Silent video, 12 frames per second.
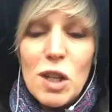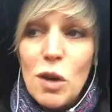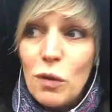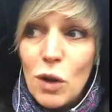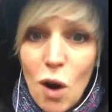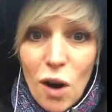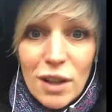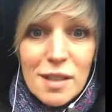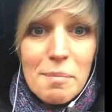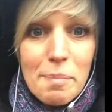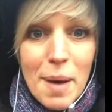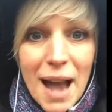you've got
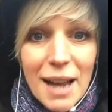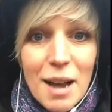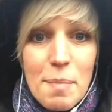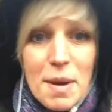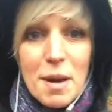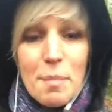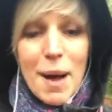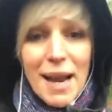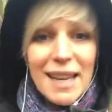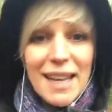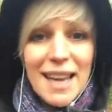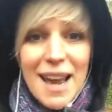some backup in your
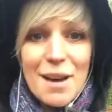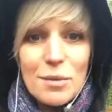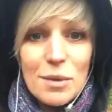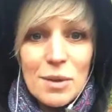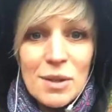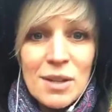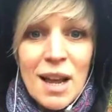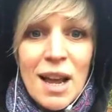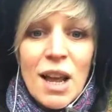bank accounts.